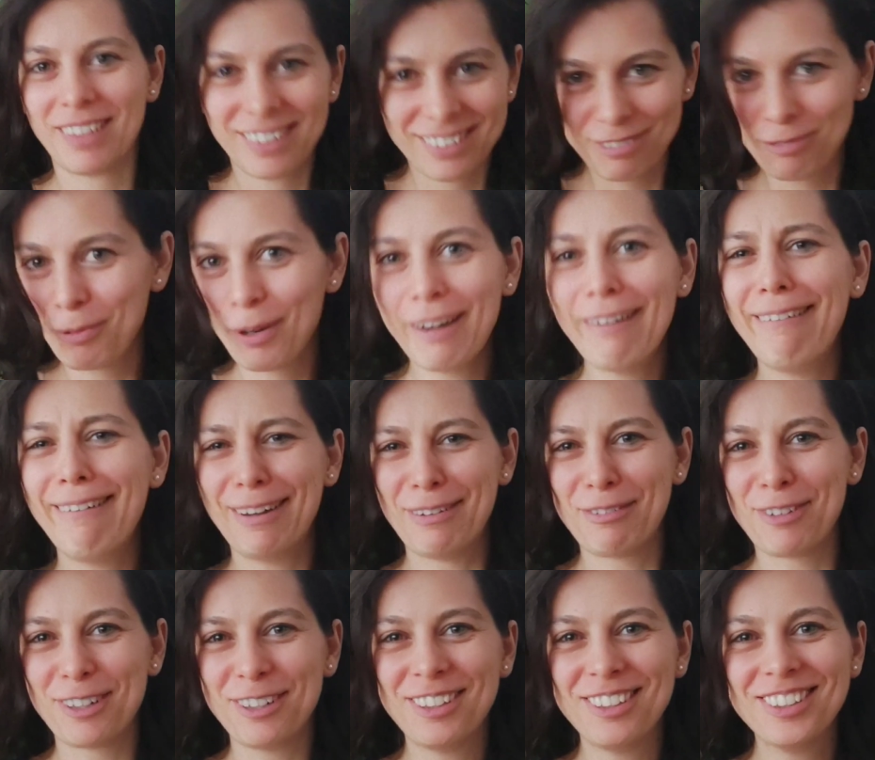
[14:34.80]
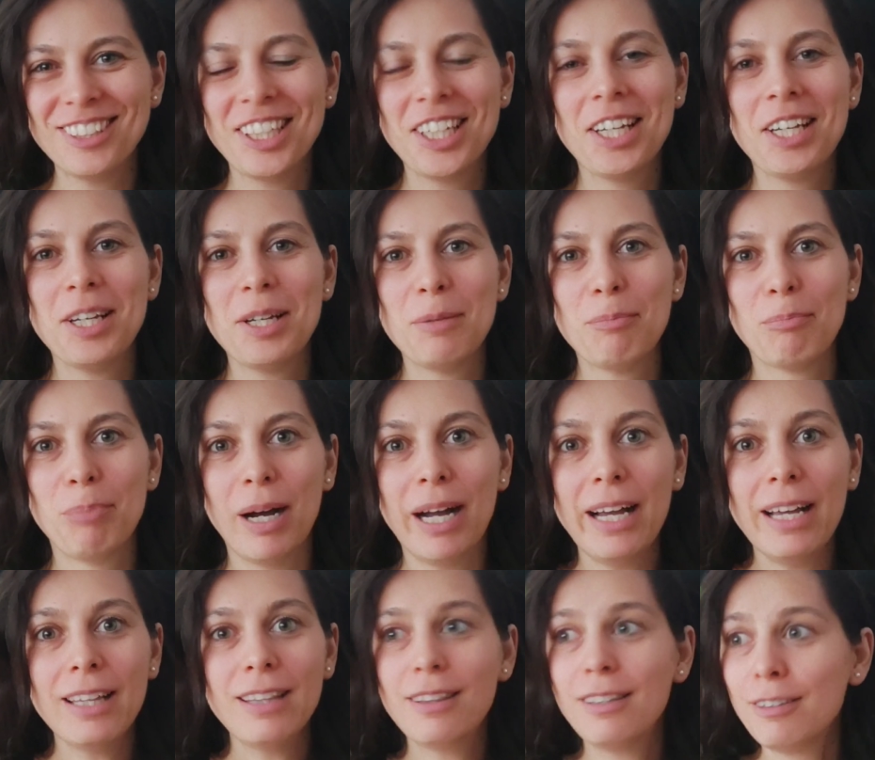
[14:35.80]
wherever,
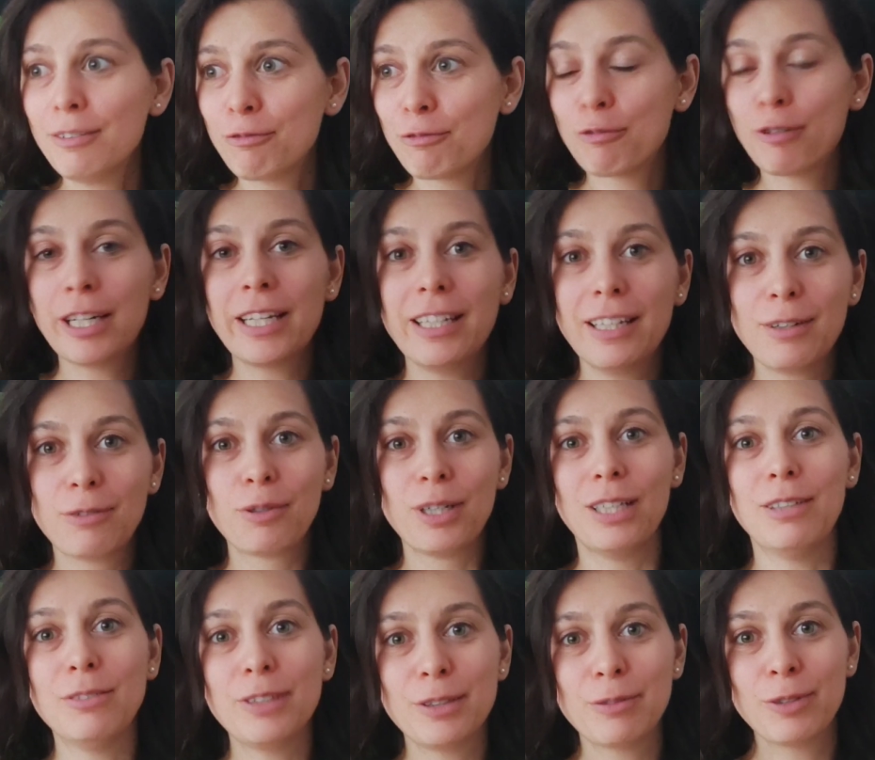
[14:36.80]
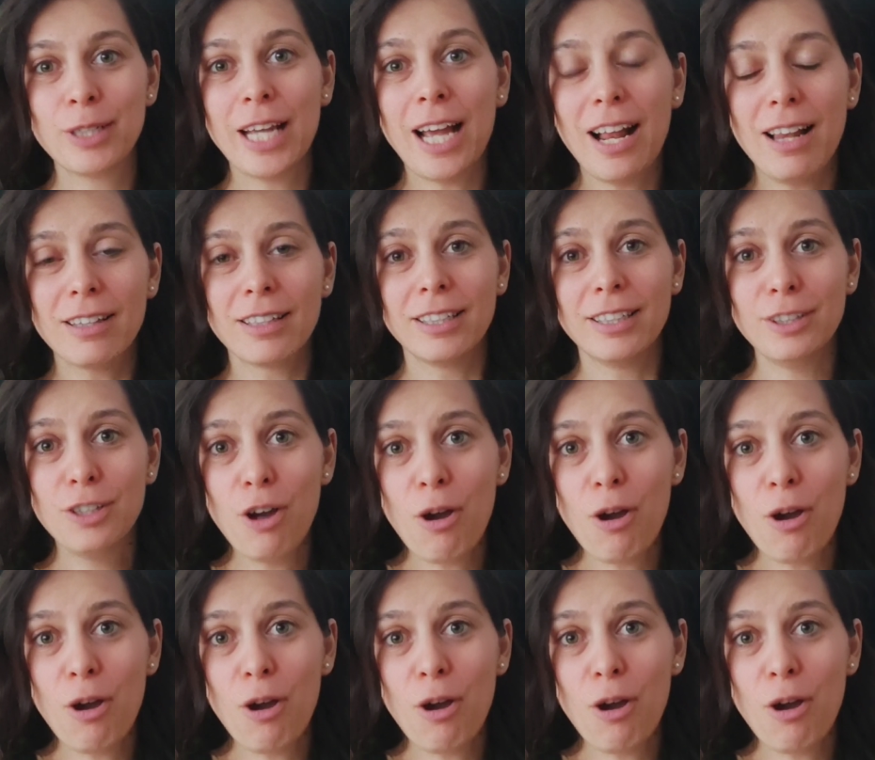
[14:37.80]
by the freaking grounded reality.